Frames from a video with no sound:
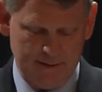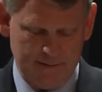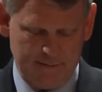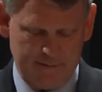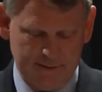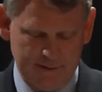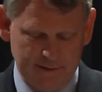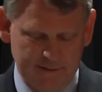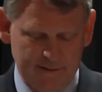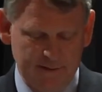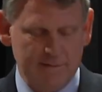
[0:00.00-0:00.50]

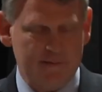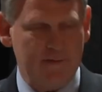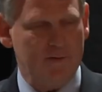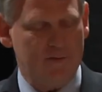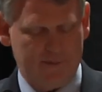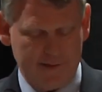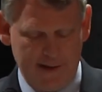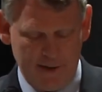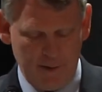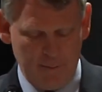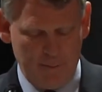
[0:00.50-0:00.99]
Citizens of the
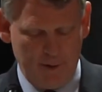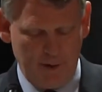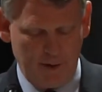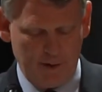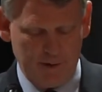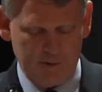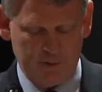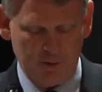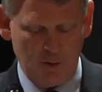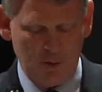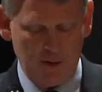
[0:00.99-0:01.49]
state of
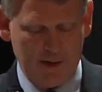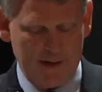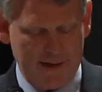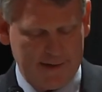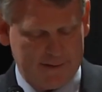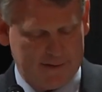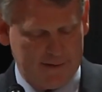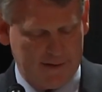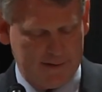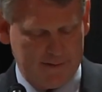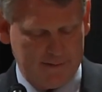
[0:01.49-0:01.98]
Maryland don't
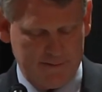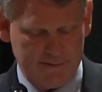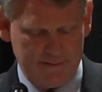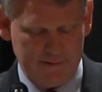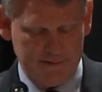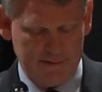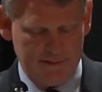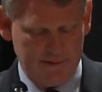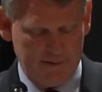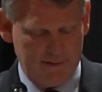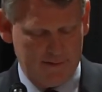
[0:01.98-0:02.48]
elect us
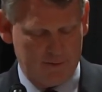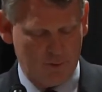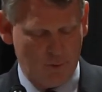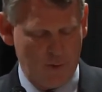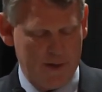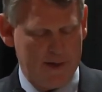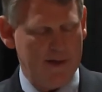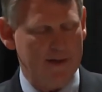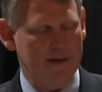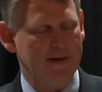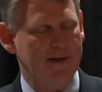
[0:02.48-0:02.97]
so
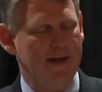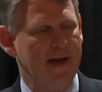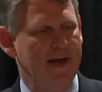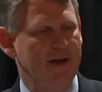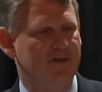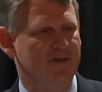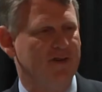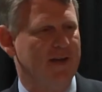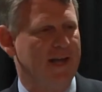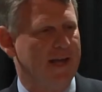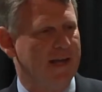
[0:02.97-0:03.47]
we can
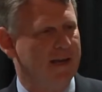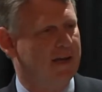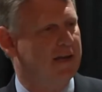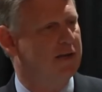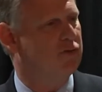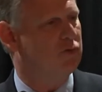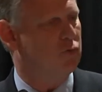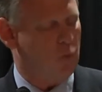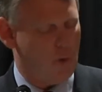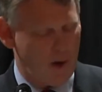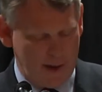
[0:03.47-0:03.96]
engage in
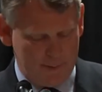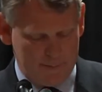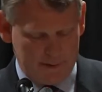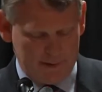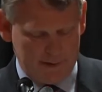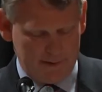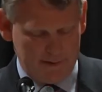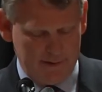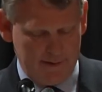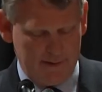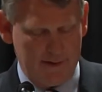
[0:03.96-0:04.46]
endless
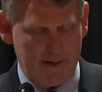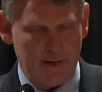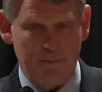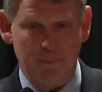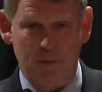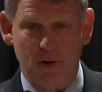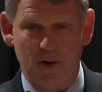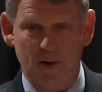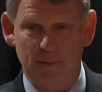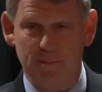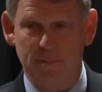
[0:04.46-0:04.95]
squabbling
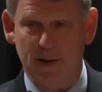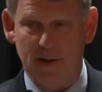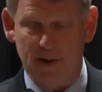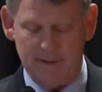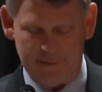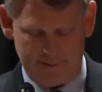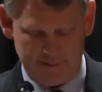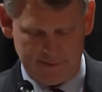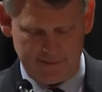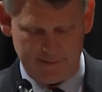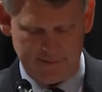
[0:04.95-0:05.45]
and party
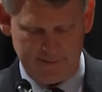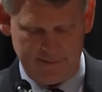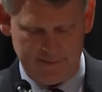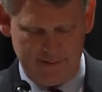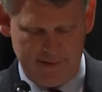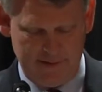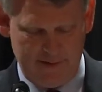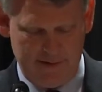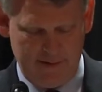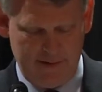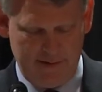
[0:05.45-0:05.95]
politics.
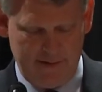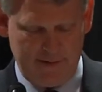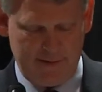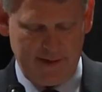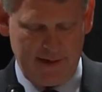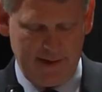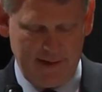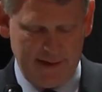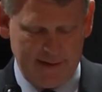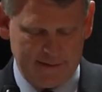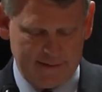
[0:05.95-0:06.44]

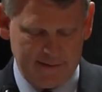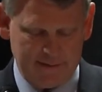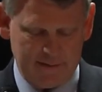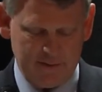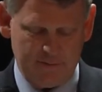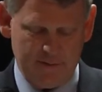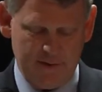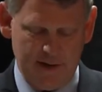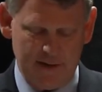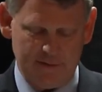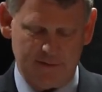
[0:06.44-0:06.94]
They elect us
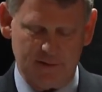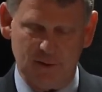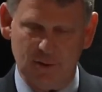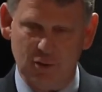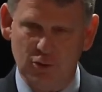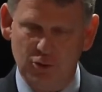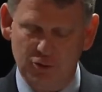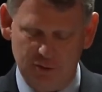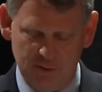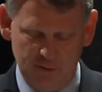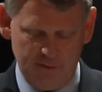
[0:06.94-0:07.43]
to find
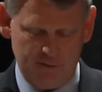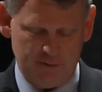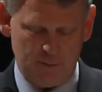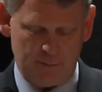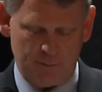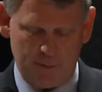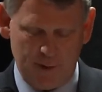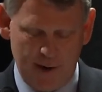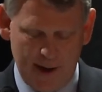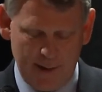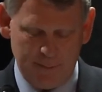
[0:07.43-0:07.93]
solutions to
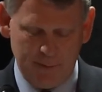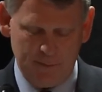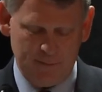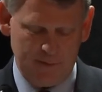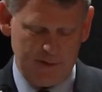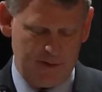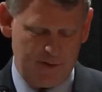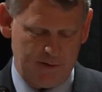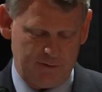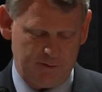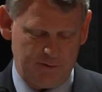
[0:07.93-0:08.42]
problems
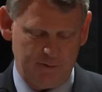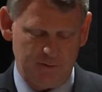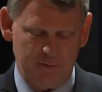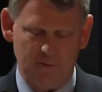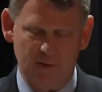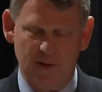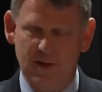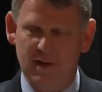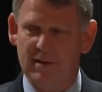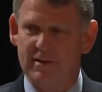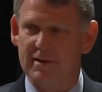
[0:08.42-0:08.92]
and
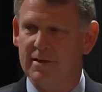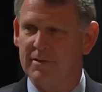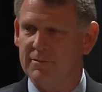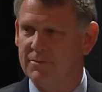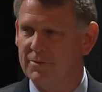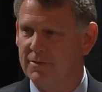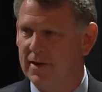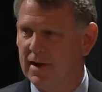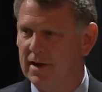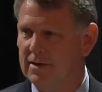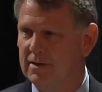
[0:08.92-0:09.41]
issues that
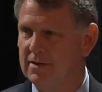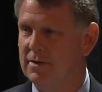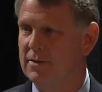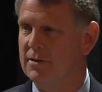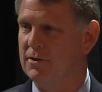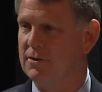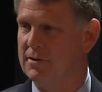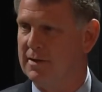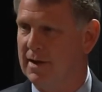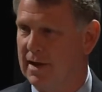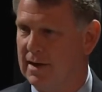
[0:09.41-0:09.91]
affect
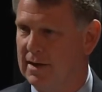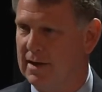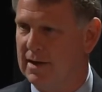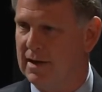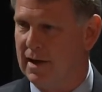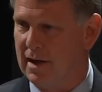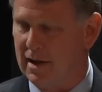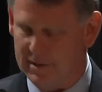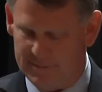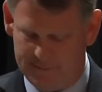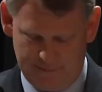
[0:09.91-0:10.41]
their daily
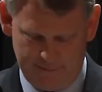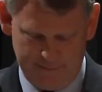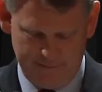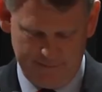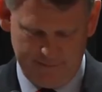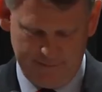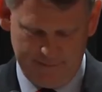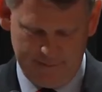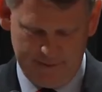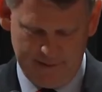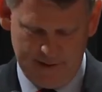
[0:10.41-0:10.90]
lives.
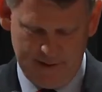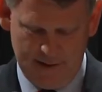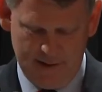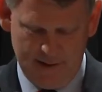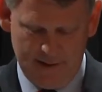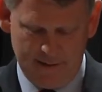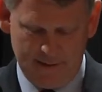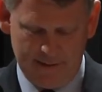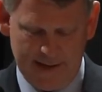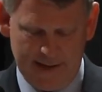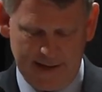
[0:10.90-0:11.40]

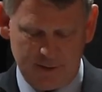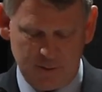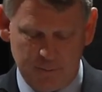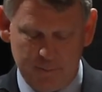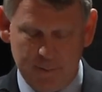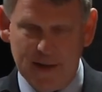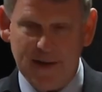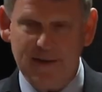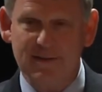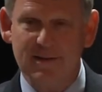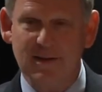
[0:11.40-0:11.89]
They
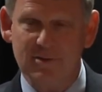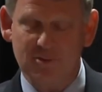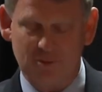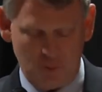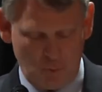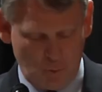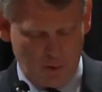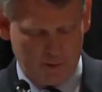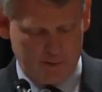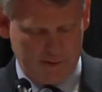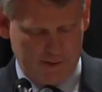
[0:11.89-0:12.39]
expect us
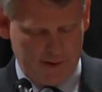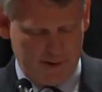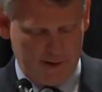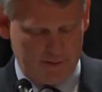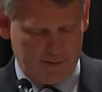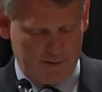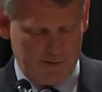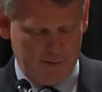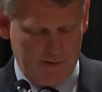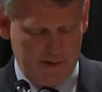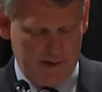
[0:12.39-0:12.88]
to work
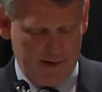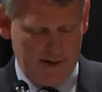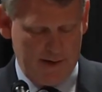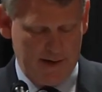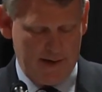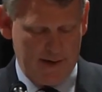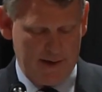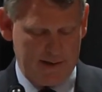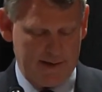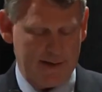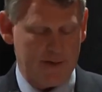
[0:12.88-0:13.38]
together,
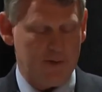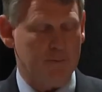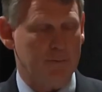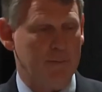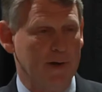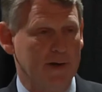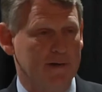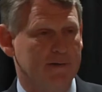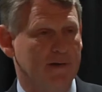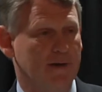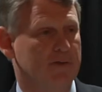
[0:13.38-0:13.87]
and they
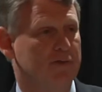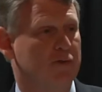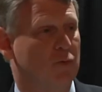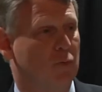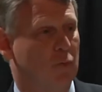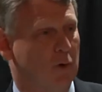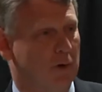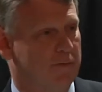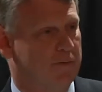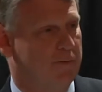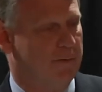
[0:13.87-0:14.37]
expect us to
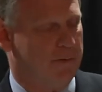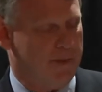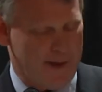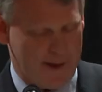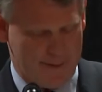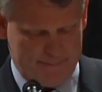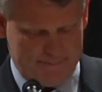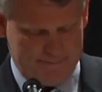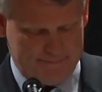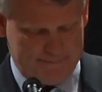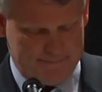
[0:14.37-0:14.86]
work for
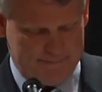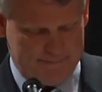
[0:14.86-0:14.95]
them.